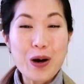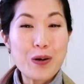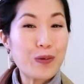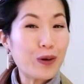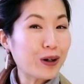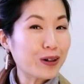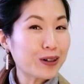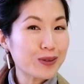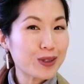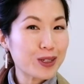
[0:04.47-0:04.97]

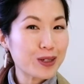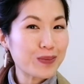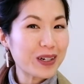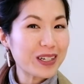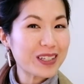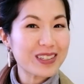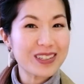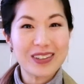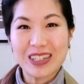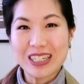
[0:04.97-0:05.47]
Welcome to my
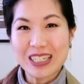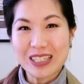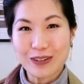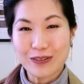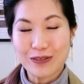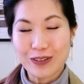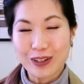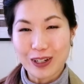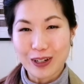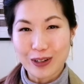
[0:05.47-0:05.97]
series
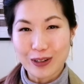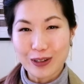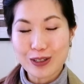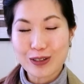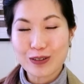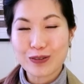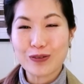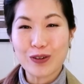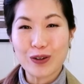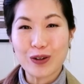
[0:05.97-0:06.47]
of
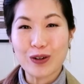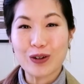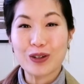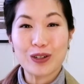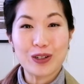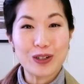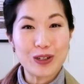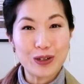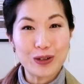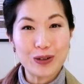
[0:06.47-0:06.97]
videos for
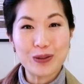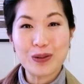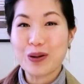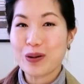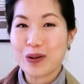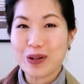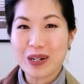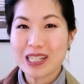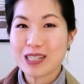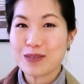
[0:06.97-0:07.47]
new
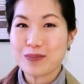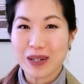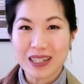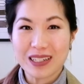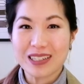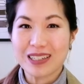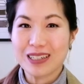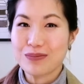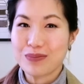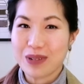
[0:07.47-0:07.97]
or
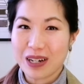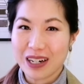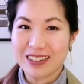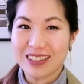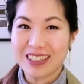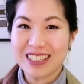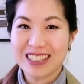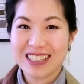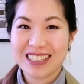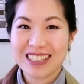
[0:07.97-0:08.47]
expecting
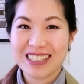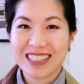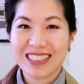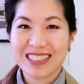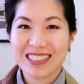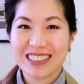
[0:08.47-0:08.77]
parents.